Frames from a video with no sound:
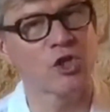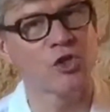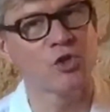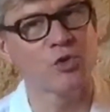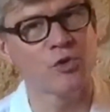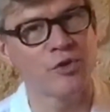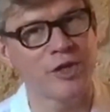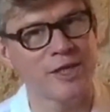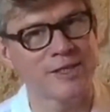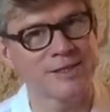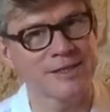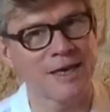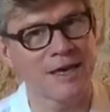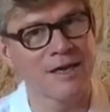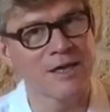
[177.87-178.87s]
to
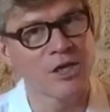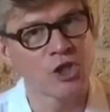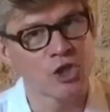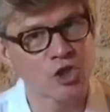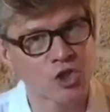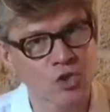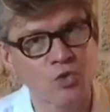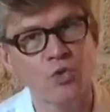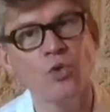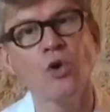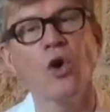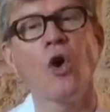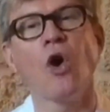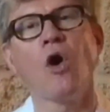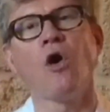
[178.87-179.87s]
this school
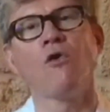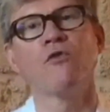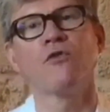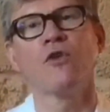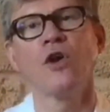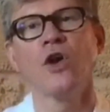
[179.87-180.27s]
of